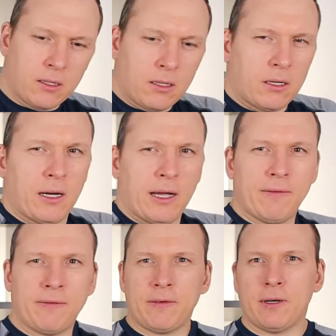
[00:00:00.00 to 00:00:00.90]
I
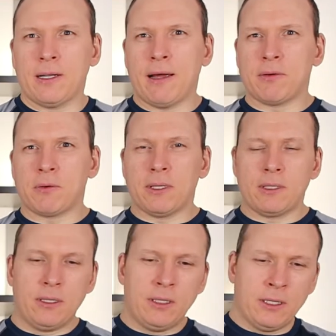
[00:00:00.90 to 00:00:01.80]
have another one
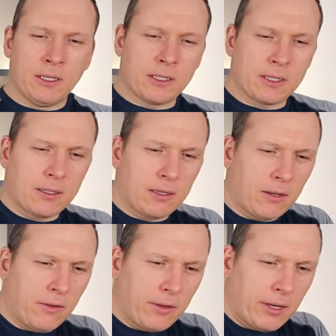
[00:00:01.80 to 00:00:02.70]
here,
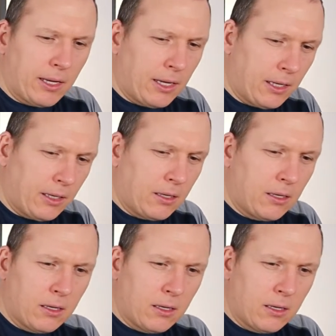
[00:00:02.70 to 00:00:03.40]
and then